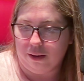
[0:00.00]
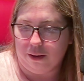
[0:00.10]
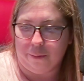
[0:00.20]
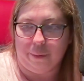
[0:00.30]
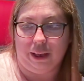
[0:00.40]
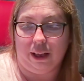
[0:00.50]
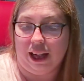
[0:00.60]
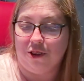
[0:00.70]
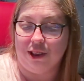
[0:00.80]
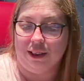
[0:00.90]
my god,
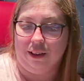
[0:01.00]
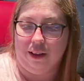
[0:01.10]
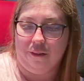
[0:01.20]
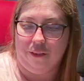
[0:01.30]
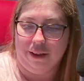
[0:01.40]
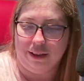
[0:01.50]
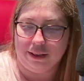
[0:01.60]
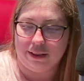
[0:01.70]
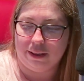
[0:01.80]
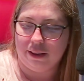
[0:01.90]
I just love
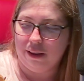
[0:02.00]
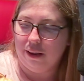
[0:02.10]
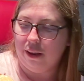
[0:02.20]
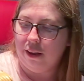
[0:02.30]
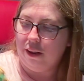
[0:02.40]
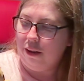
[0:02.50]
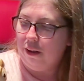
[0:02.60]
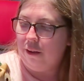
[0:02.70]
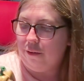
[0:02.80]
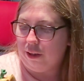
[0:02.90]
this
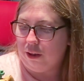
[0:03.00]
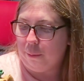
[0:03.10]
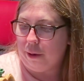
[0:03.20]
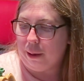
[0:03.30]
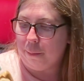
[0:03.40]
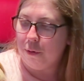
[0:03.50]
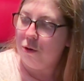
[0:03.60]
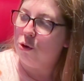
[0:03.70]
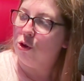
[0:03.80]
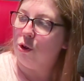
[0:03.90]
Funko Pop
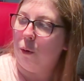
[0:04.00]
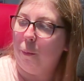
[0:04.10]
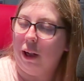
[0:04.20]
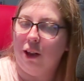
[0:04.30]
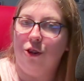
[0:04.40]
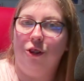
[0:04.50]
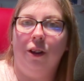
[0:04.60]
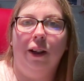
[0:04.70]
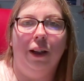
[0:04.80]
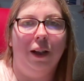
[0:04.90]
so much.
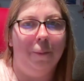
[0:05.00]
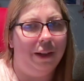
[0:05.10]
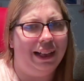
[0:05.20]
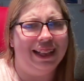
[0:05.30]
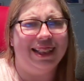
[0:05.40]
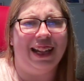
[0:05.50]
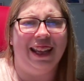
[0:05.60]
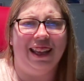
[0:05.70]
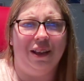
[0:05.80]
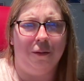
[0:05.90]
But like I said,
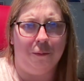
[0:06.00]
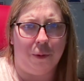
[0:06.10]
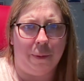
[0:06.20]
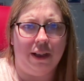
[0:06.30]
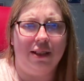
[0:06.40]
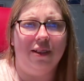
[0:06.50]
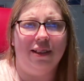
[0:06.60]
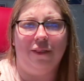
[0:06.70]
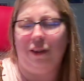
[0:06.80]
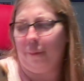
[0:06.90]
Rapunzel
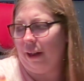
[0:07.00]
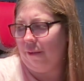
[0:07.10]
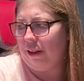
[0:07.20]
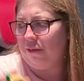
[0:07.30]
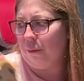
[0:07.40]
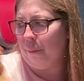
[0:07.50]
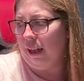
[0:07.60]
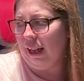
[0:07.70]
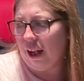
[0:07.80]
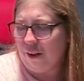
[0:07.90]
definitely benefits from
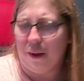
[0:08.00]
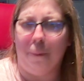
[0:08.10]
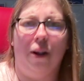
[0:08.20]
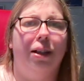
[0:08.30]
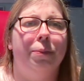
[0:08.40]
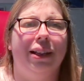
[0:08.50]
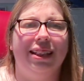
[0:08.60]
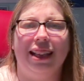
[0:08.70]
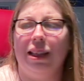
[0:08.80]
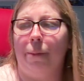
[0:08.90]
being out of the box,
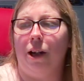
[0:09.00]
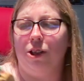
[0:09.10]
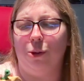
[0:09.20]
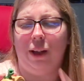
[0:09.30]
because in the box you